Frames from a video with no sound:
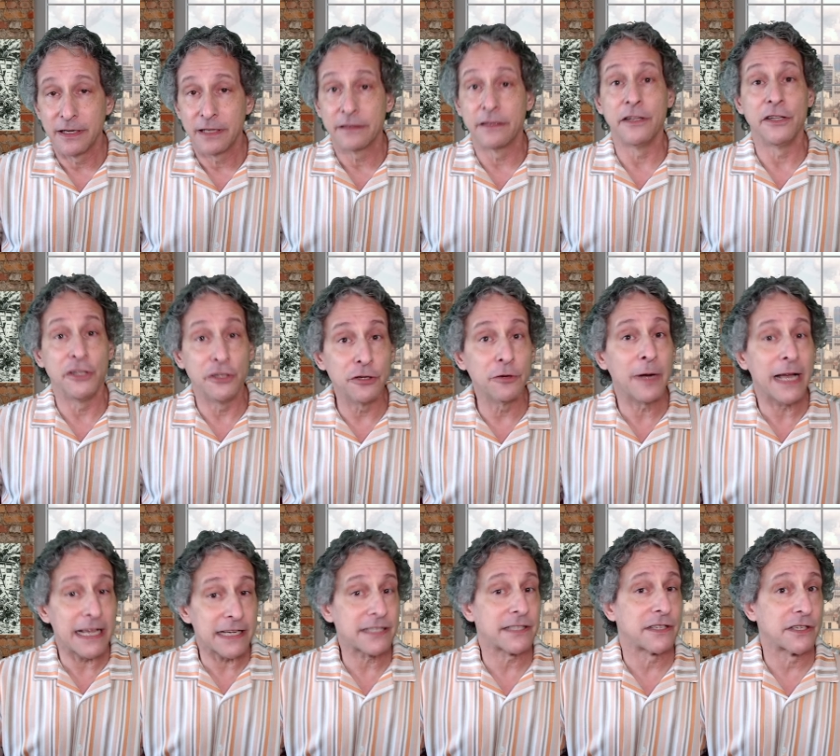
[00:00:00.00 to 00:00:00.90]
the
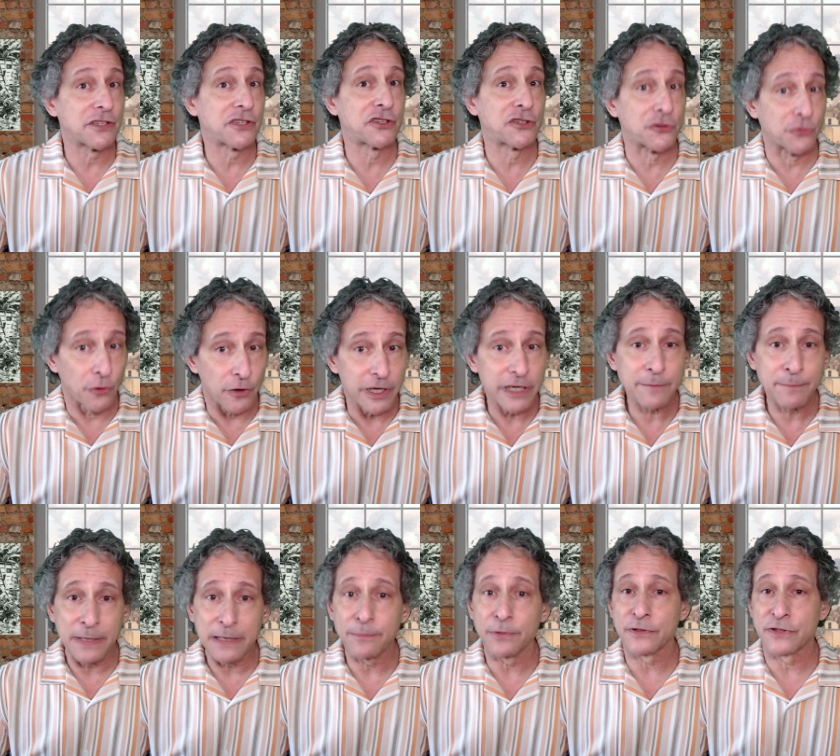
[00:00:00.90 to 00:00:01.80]
U.S.
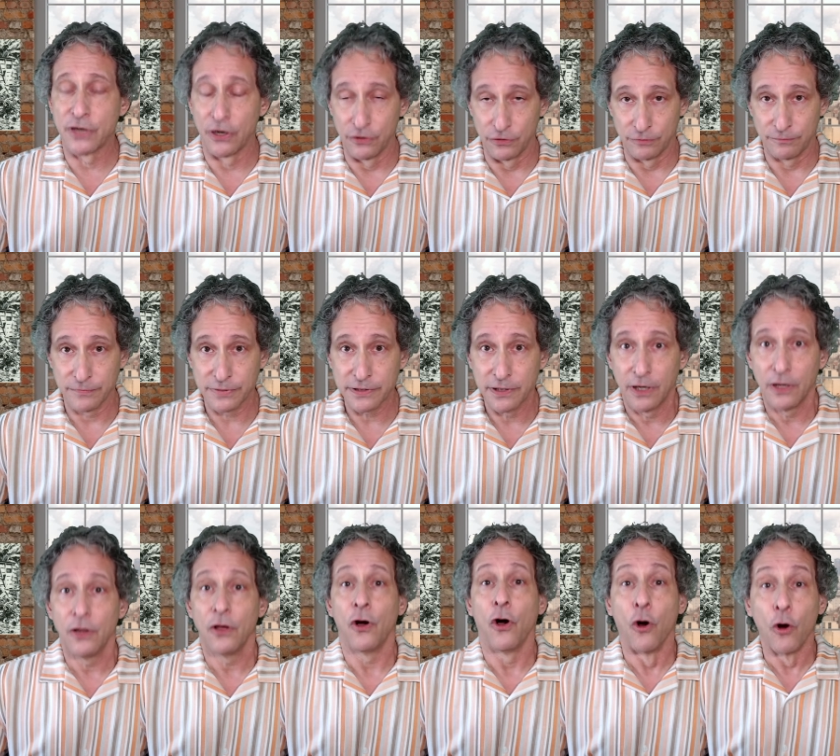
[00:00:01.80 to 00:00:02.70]
destroyed people's homes,
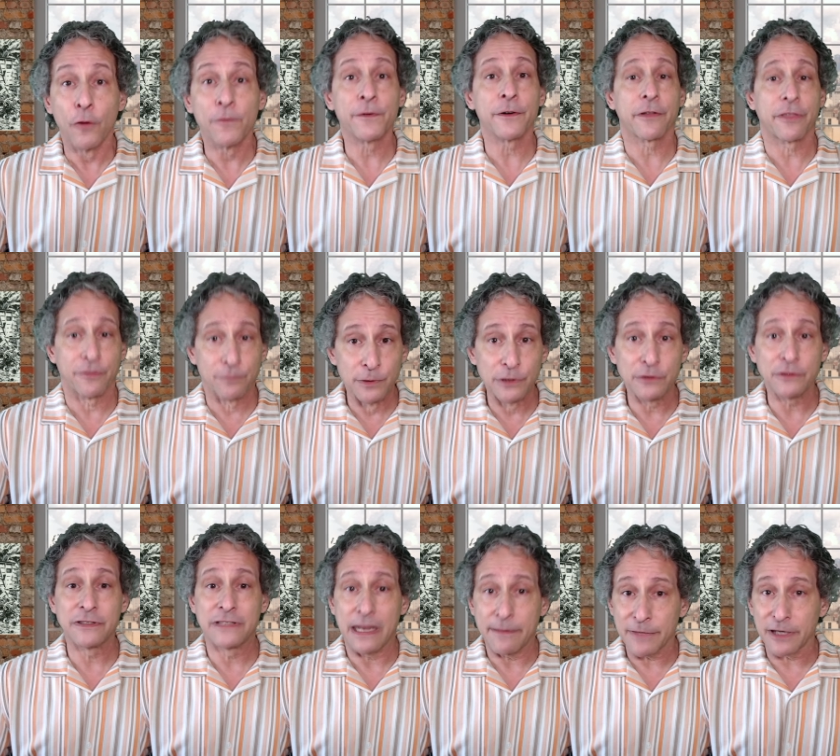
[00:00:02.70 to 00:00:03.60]
overthrew
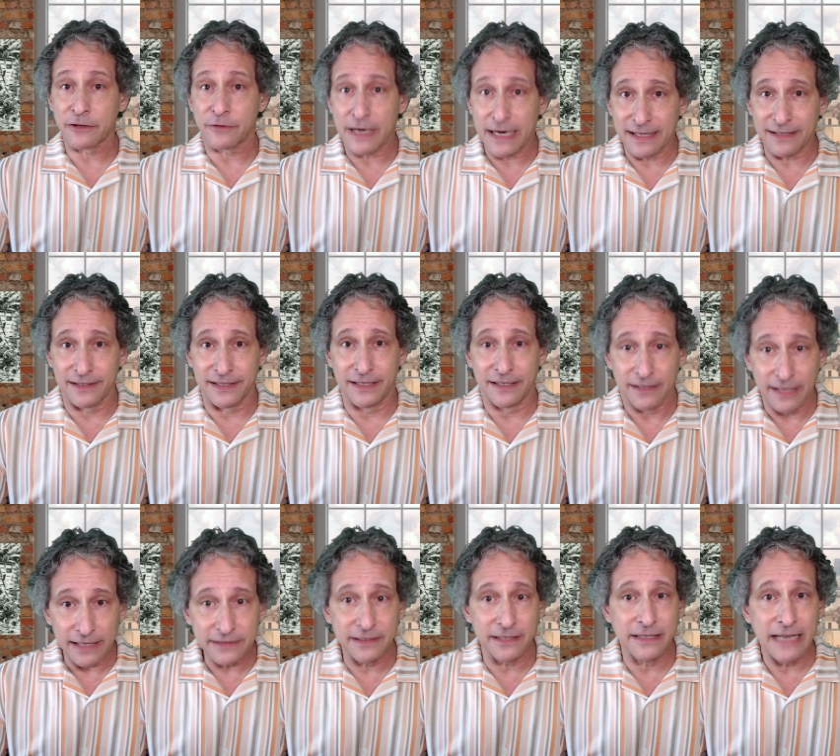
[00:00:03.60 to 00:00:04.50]
democratically
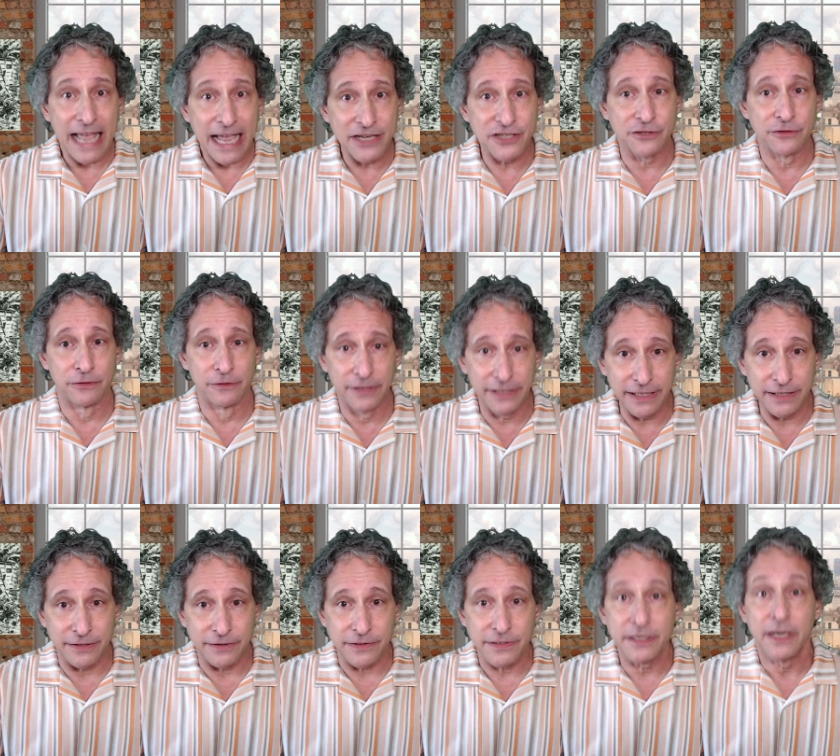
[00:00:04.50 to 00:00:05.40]
elected national
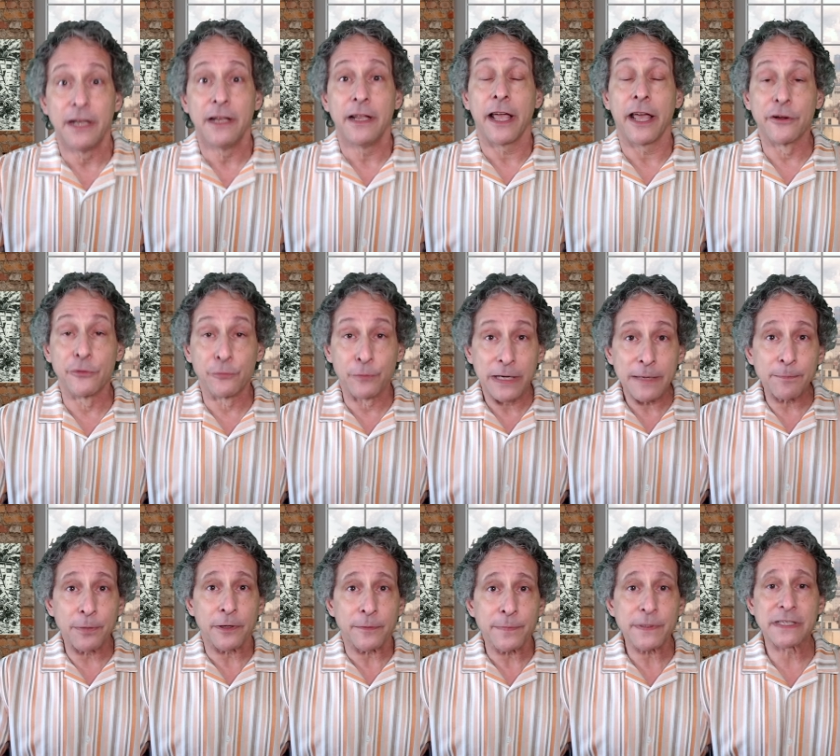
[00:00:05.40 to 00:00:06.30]
leaders, and
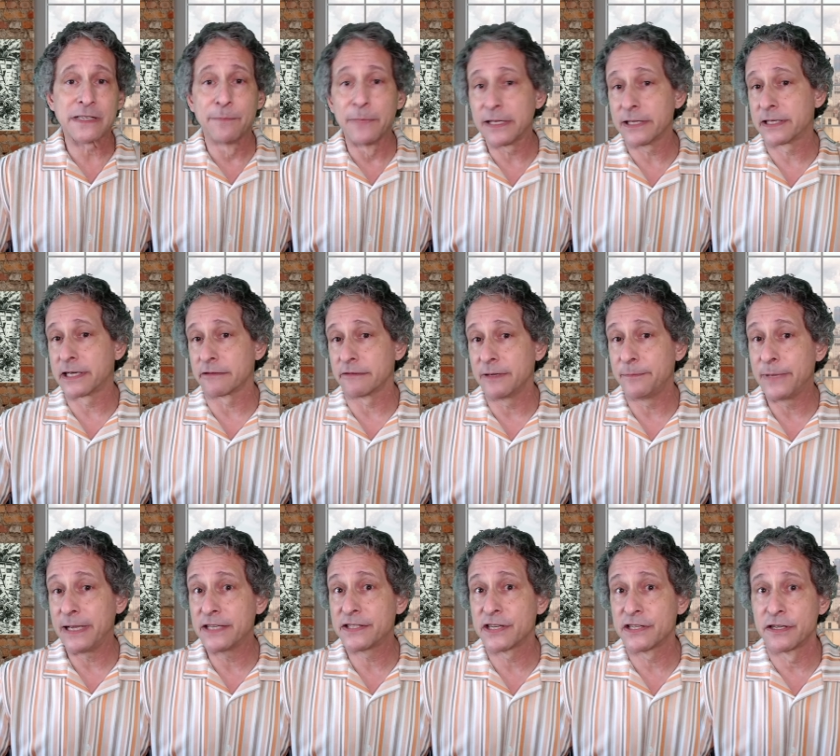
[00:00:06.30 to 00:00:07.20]
repurposed military
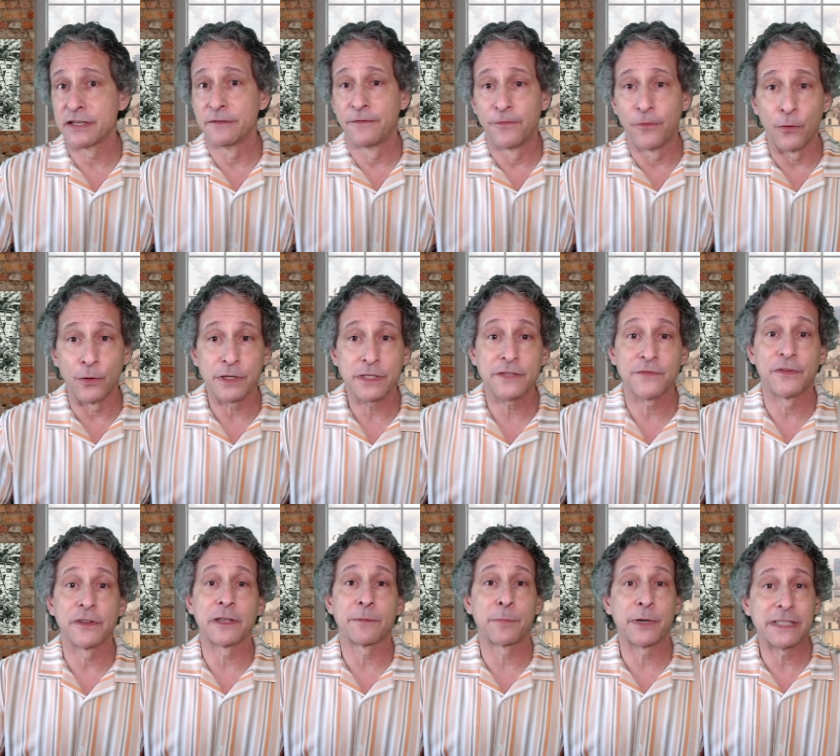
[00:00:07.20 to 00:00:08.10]
bases and forts
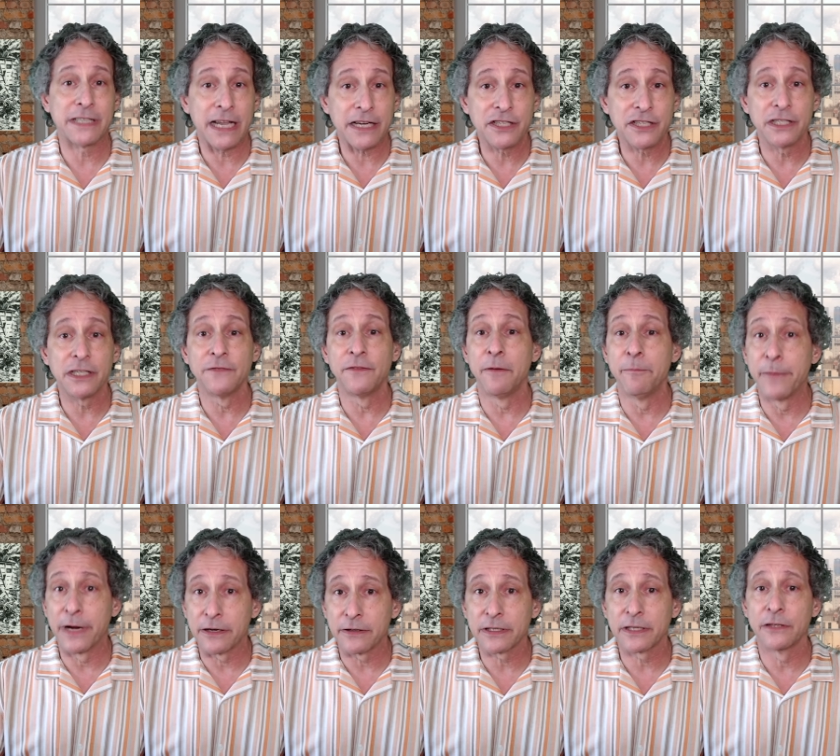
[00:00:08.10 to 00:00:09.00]
for the protection of
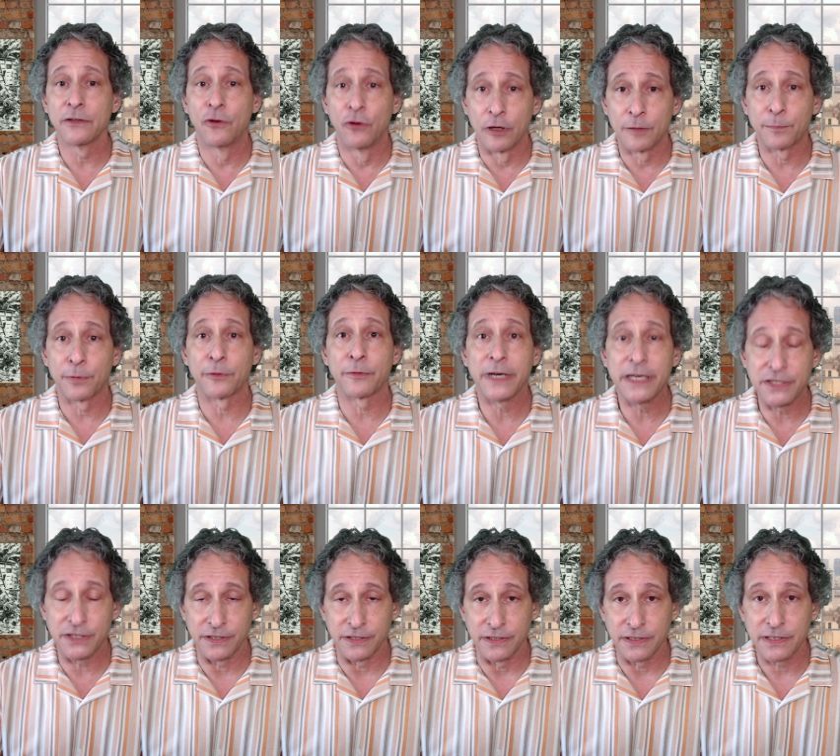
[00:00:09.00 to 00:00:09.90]
American
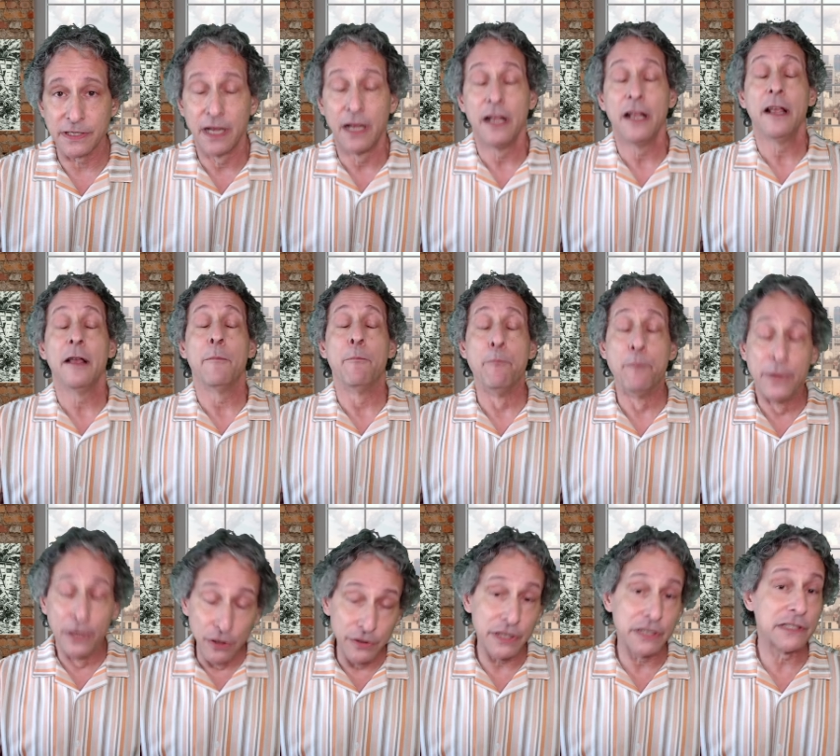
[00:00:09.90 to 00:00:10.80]
corporations.
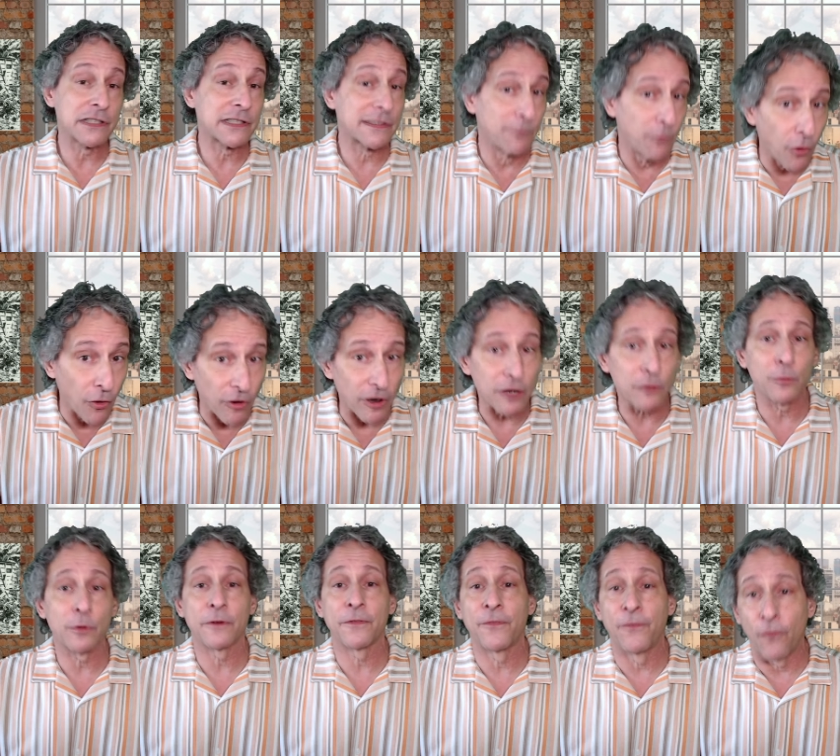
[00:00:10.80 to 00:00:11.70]
Millions more
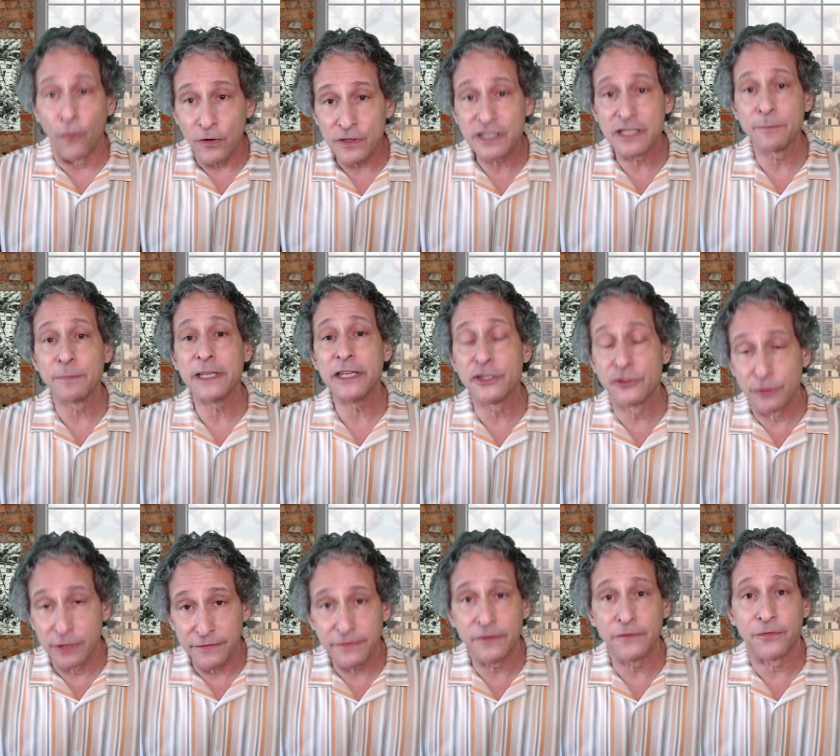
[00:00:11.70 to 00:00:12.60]
were forcibly
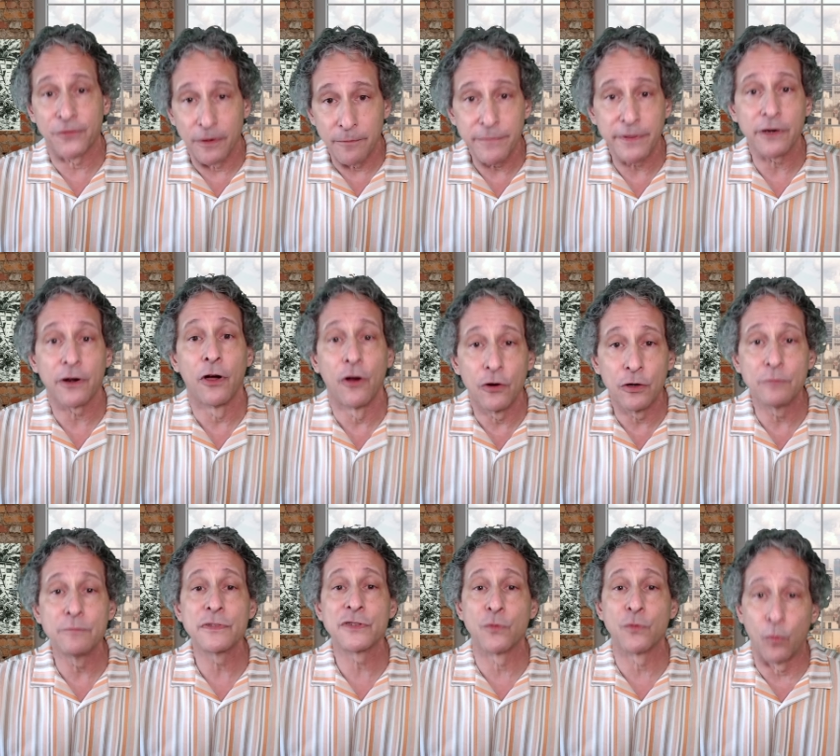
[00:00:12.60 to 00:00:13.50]
driven from their
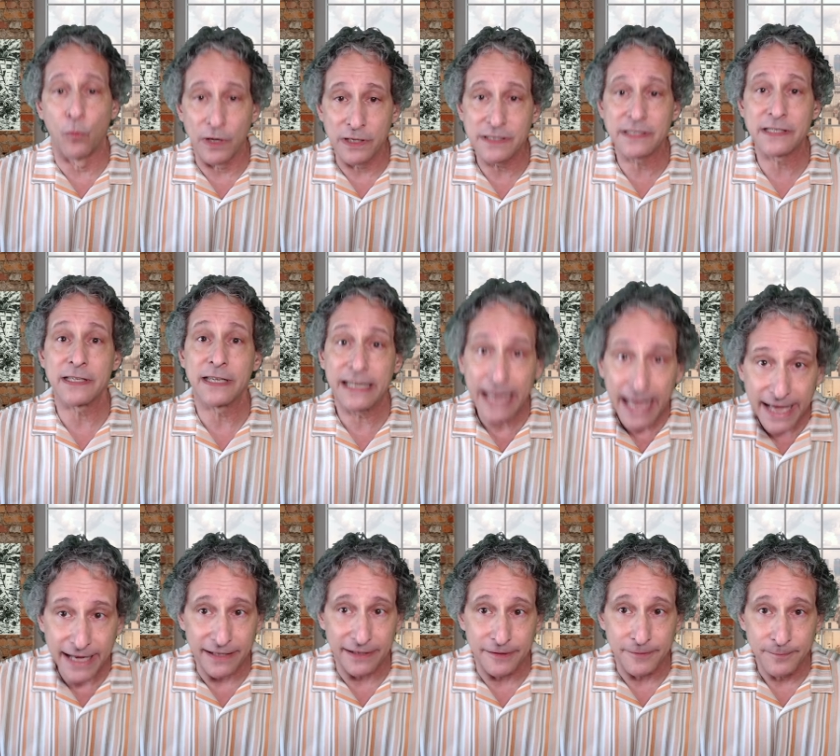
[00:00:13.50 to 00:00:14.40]
homes once
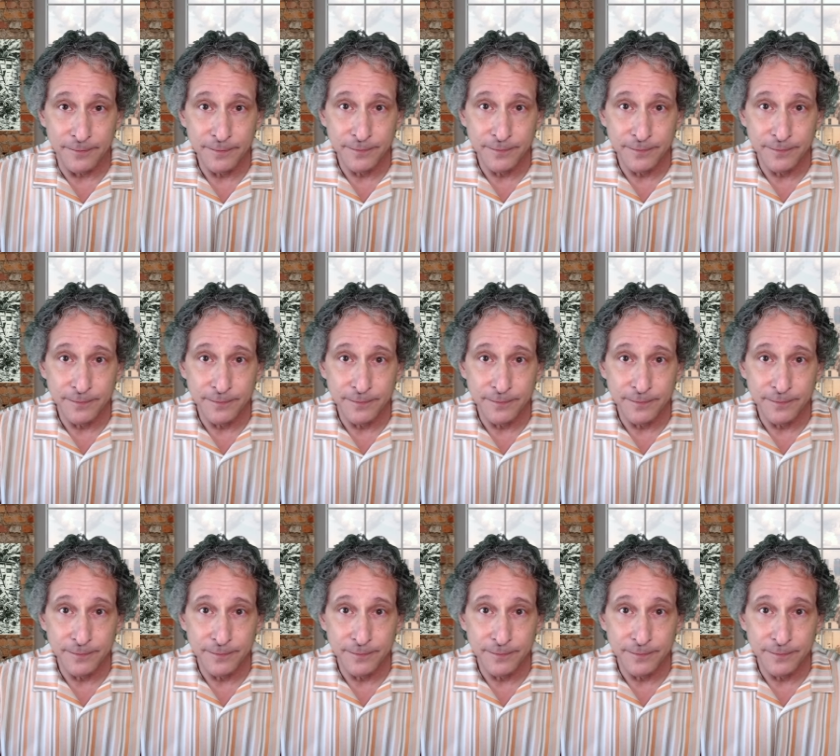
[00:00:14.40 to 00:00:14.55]
again.